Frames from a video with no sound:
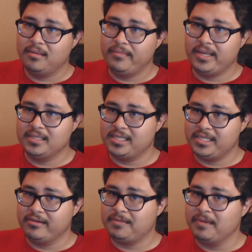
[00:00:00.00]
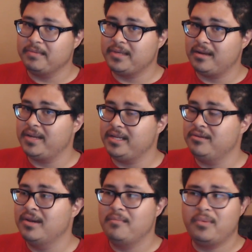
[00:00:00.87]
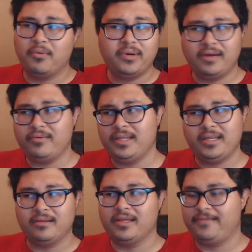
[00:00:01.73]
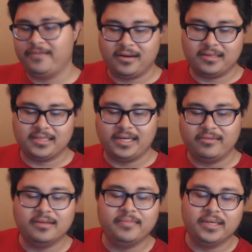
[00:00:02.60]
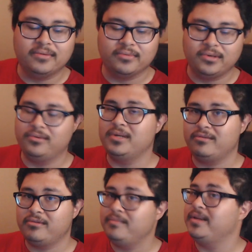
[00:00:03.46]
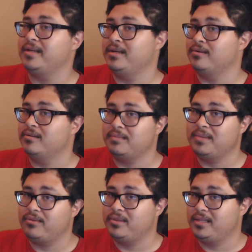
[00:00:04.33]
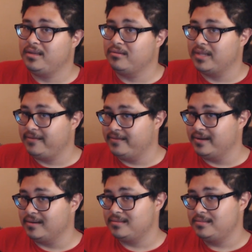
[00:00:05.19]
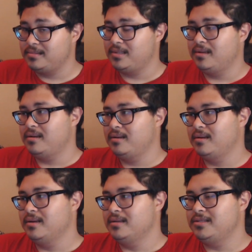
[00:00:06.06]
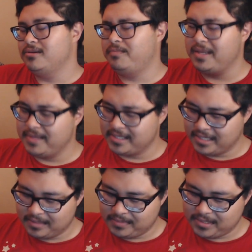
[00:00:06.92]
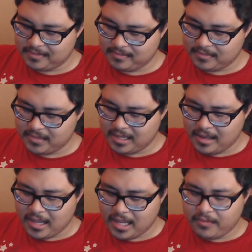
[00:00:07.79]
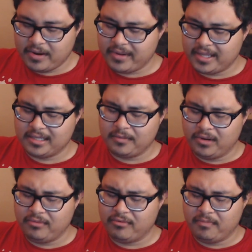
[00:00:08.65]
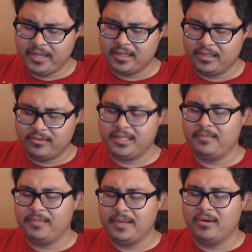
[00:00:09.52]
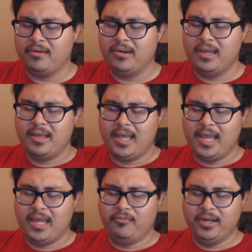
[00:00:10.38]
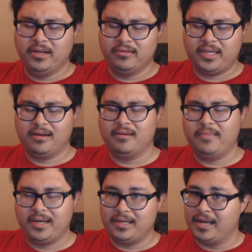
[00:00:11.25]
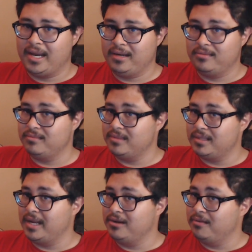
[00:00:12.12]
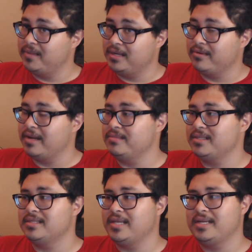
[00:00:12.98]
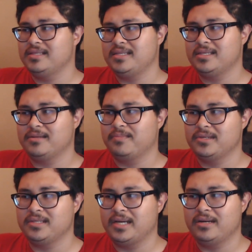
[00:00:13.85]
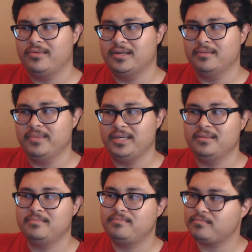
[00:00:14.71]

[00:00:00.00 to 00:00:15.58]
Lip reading: because it still gets people talking about you, but we're not willing to go that far, because I don't want to be rude. I don't want to be an a-hole. I'm not willing to go that far. So baby steps. If we ever get to the point where we're being annoying to people and we don't care about it, I hope that never happens, because that is just a person I don't want to be.